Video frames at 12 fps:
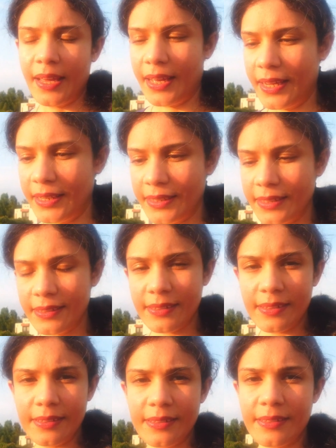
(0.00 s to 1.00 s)
And
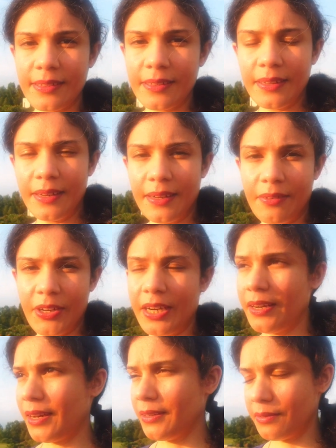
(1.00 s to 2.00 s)
this is a
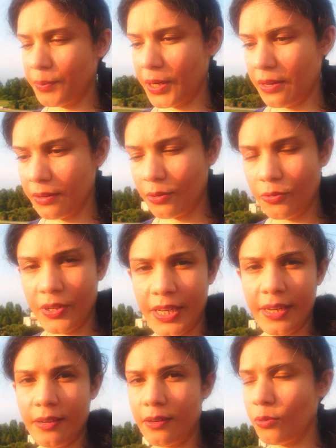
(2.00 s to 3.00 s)
very nice park over
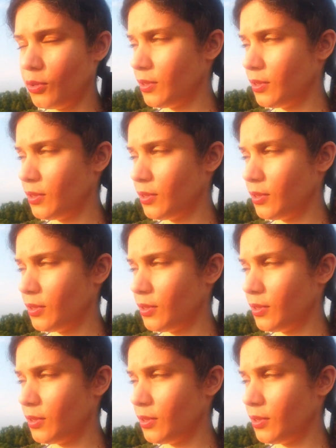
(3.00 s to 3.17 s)
here.